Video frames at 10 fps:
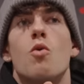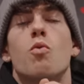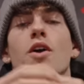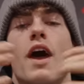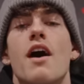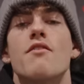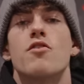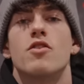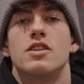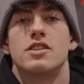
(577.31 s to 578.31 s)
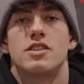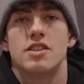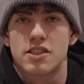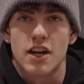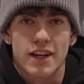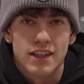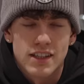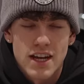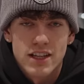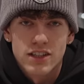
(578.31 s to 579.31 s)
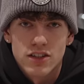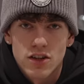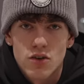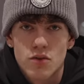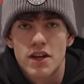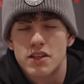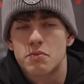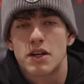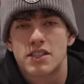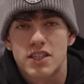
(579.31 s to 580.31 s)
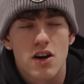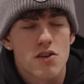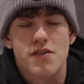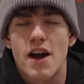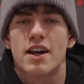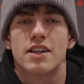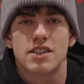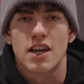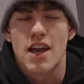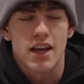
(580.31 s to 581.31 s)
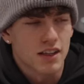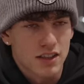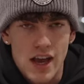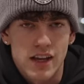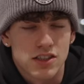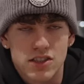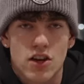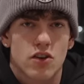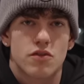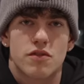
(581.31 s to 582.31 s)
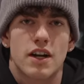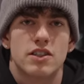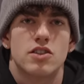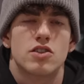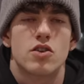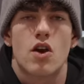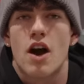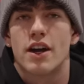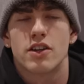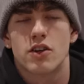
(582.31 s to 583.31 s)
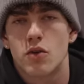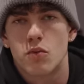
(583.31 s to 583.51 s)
whatever is deciding that, you know, it's myself and it's external factors. I don't know